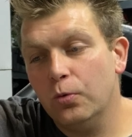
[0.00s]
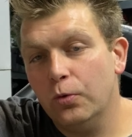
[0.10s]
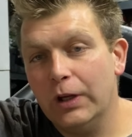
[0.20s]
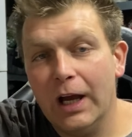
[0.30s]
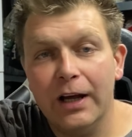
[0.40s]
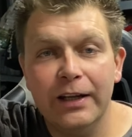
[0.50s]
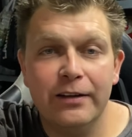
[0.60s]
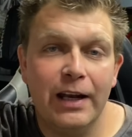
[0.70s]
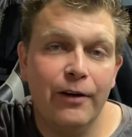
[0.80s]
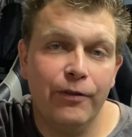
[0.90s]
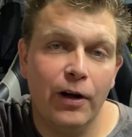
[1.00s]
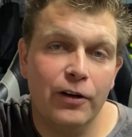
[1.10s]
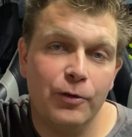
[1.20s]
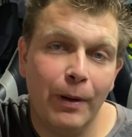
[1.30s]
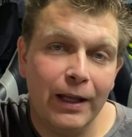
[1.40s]
yeah, I need to now find
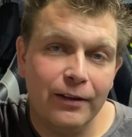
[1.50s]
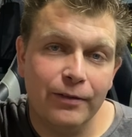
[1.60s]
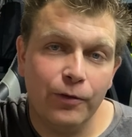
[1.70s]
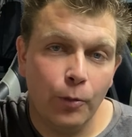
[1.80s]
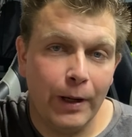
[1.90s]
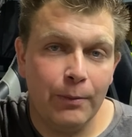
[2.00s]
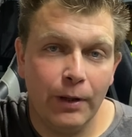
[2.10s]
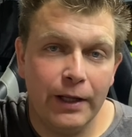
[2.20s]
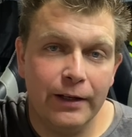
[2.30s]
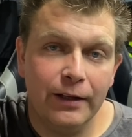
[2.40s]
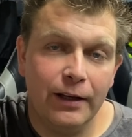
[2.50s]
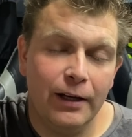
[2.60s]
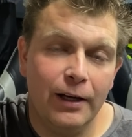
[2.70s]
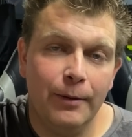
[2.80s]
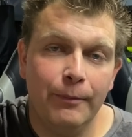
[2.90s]
a space for Bane Blade.
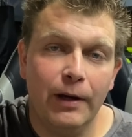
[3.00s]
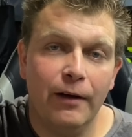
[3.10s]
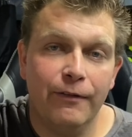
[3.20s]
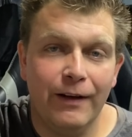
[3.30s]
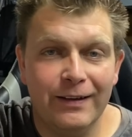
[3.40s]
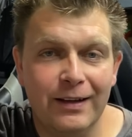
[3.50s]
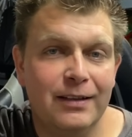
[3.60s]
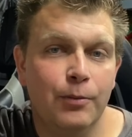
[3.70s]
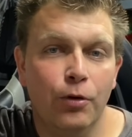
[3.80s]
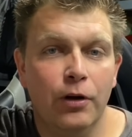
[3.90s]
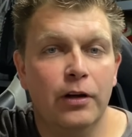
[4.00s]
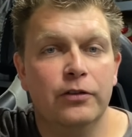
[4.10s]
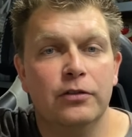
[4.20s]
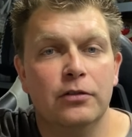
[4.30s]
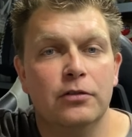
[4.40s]
Fantastic
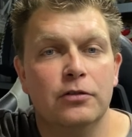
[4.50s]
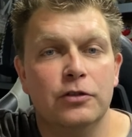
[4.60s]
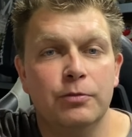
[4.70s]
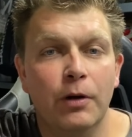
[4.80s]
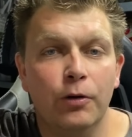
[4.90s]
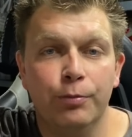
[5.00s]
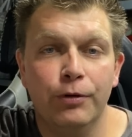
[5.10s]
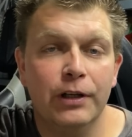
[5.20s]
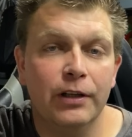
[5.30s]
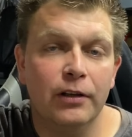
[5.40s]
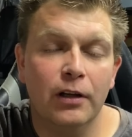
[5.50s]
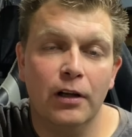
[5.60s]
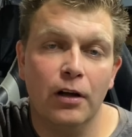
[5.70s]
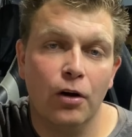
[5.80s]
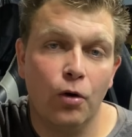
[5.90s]
product, smells brilliant,
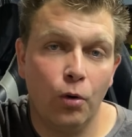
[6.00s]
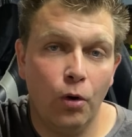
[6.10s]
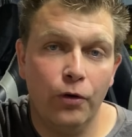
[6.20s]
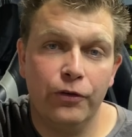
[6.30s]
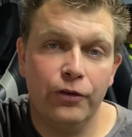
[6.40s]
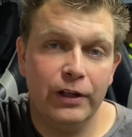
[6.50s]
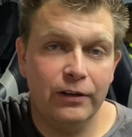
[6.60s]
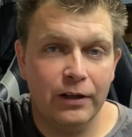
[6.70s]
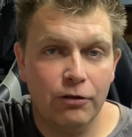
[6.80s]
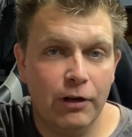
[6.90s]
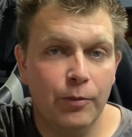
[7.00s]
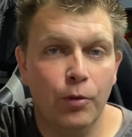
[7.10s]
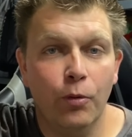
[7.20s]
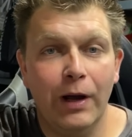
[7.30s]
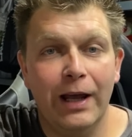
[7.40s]
gloss is
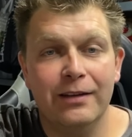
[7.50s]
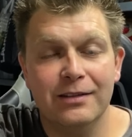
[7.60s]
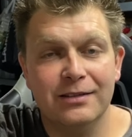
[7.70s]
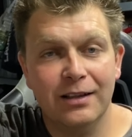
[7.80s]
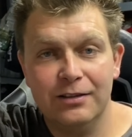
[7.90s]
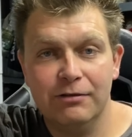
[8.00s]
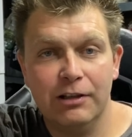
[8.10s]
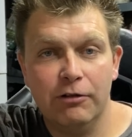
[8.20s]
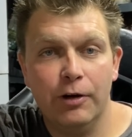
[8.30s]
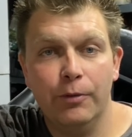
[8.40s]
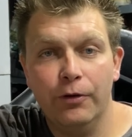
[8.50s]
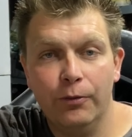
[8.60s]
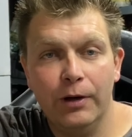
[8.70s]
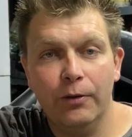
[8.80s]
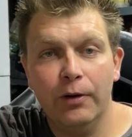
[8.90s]
incredible, and the suds are incredible as
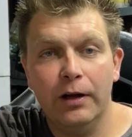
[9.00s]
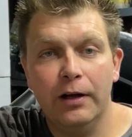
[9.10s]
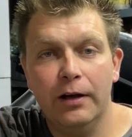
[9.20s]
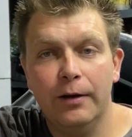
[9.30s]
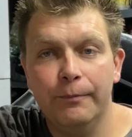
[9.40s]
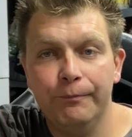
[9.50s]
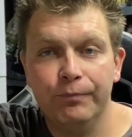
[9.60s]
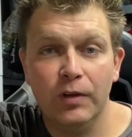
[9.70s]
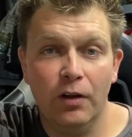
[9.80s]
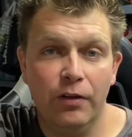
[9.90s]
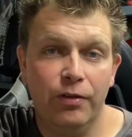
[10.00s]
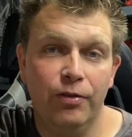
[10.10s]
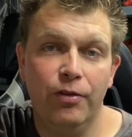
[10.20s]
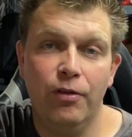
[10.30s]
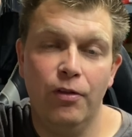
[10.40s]
well.
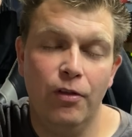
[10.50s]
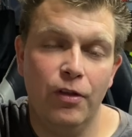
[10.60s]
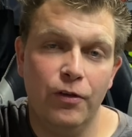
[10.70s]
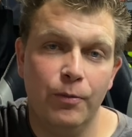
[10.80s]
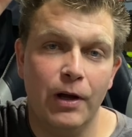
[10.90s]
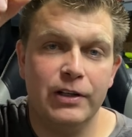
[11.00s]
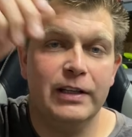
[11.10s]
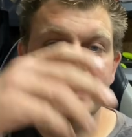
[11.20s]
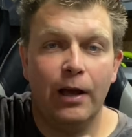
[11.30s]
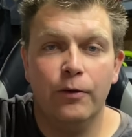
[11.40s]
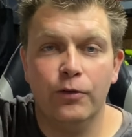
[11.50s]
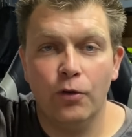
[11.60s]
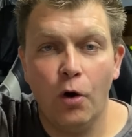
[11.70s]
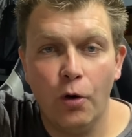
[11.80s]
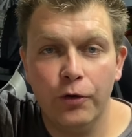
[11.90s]
As much as it sounds
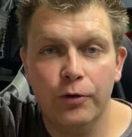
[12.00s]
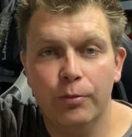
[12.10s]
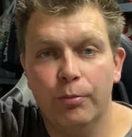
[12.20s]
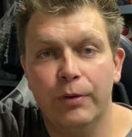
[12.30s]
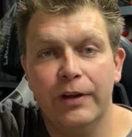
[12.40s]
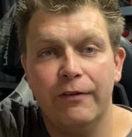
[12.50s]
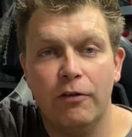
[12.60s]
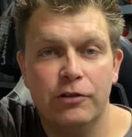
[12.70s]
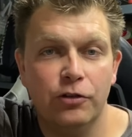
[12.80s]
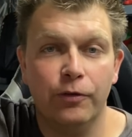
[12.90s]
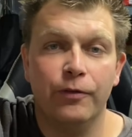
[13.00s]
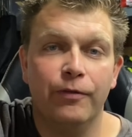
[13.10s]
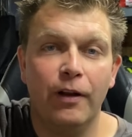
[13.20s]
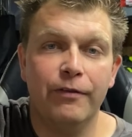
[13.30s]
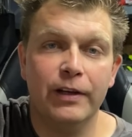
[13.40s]
odd, but they're very soft and
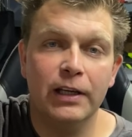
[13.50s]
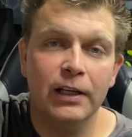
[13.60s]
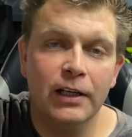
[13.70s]
fluffy.